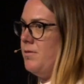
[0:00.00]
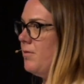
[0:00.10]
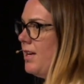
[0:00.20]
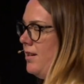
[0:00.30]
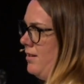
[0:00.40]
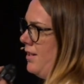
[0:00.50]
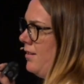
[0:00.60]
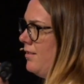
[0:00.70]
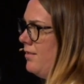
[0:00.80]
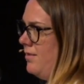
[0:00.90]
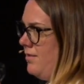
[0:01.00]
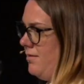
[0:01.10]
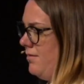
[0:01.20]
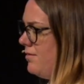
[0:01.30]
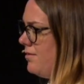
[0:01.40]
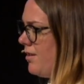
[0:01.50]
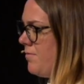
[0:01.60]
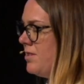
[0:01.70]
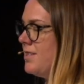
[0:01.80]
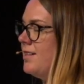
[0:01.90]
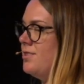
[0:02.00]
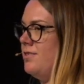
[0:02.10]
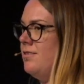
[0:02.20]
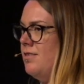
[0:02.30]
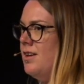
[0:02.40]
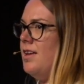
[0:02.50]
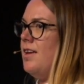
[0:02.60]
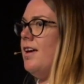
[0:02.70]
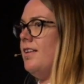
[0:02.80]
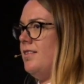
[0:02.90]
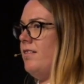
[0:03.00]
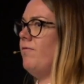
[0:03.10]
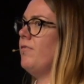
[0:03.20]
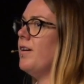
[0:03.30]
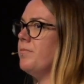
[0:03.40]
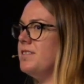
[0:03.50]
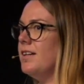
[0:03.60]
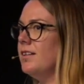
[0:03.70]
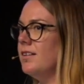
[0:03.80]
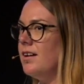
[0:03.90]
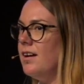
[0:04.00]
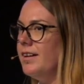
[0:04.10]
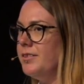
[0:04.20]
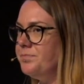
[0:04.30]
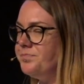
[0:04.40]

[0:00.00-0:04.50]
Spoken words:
we were editing the documentation and therefore updating the guide.